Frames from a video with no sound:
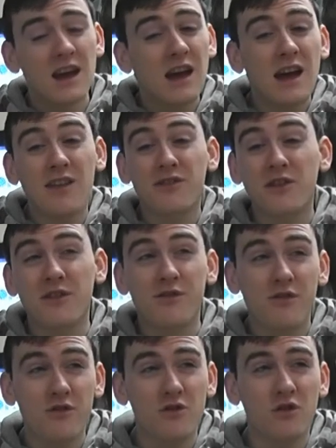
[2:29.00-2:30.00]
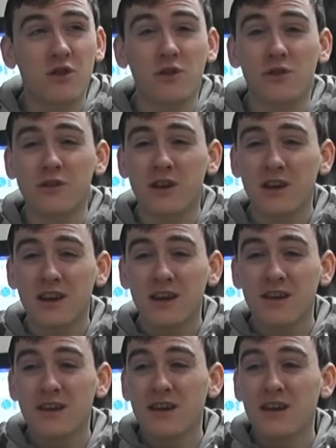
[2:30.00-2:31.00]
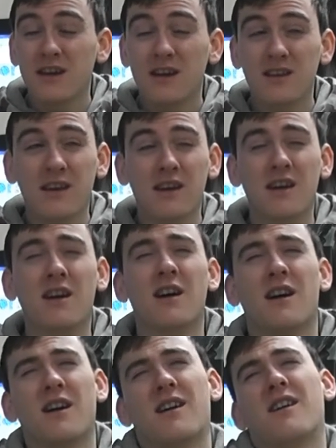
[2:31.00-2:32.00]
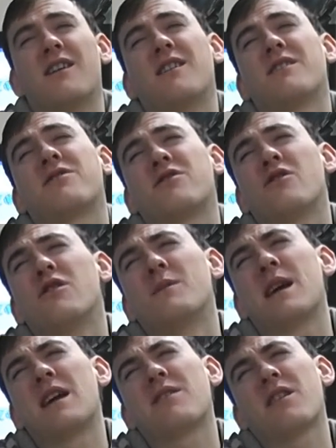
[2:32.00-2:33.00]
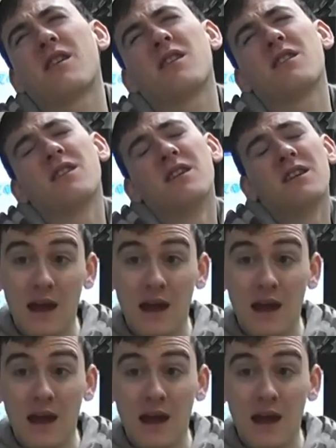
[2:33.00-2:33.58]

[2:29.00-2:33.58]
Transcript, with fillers: It is just so good. Like, oh, so amazing.